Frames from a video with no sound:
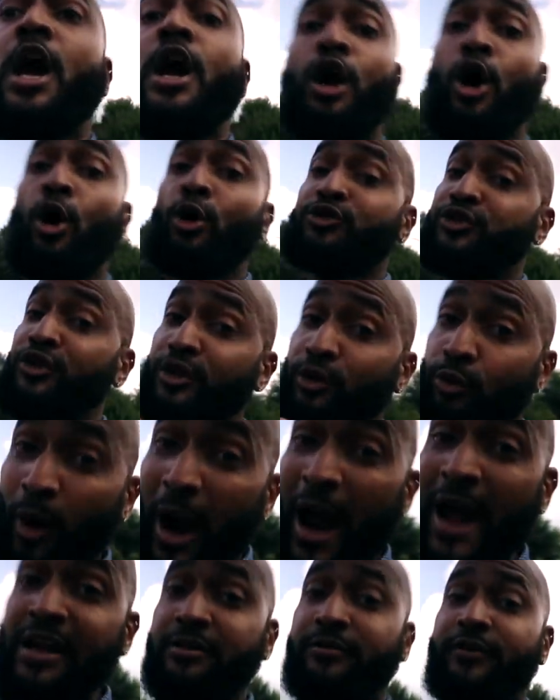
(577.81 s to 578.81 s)
go to the
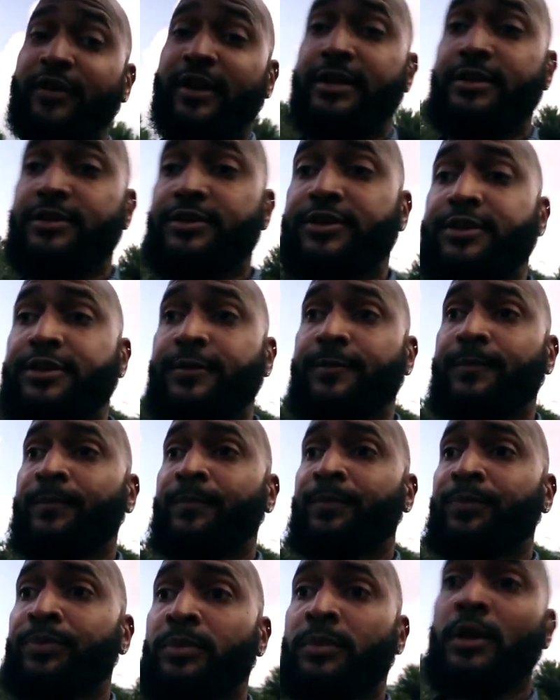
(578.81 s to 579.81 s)
right events.
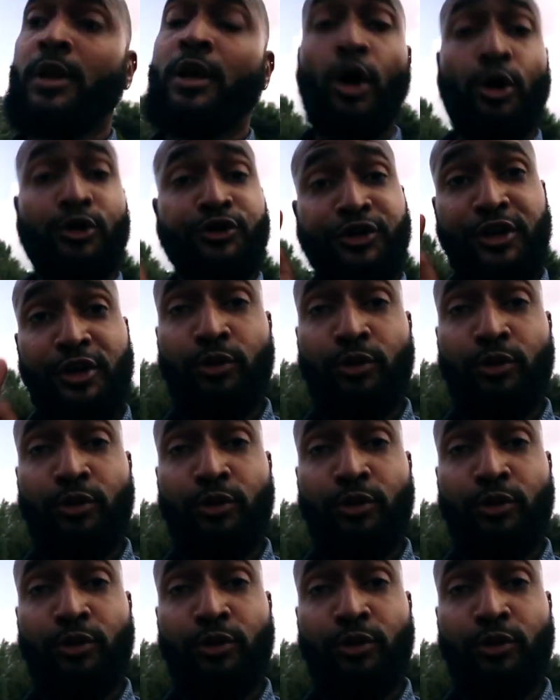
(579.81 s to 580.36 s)
Go to the